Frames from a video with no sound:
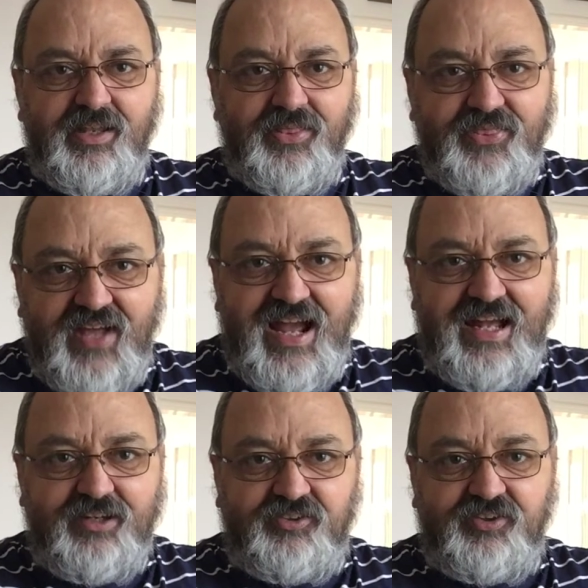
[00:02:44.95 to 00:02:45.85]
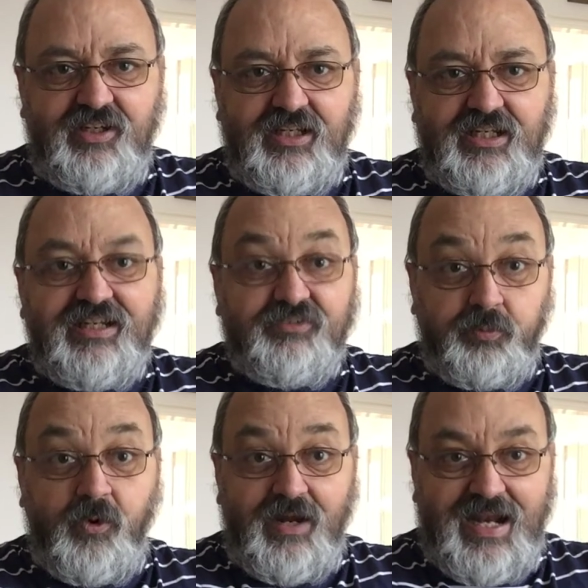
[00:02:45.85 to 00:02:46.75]
That is
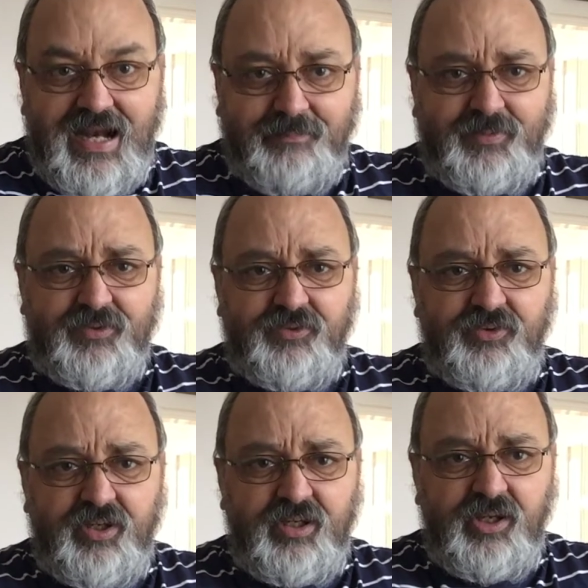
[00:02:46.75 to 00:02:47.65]
what happened